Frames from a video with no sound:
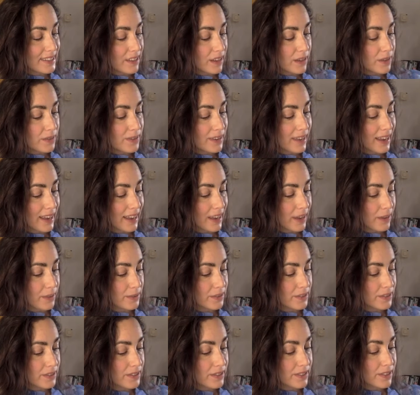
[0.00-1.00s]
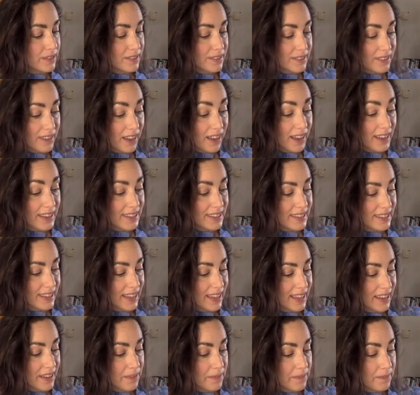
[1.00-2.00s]
own house dies
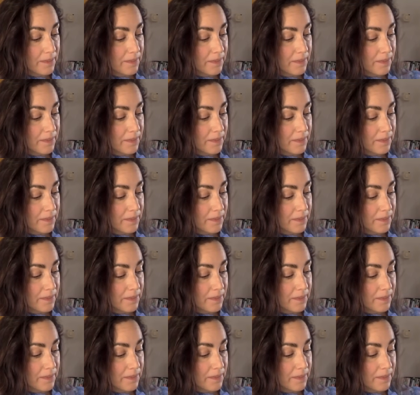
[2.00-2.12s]
there,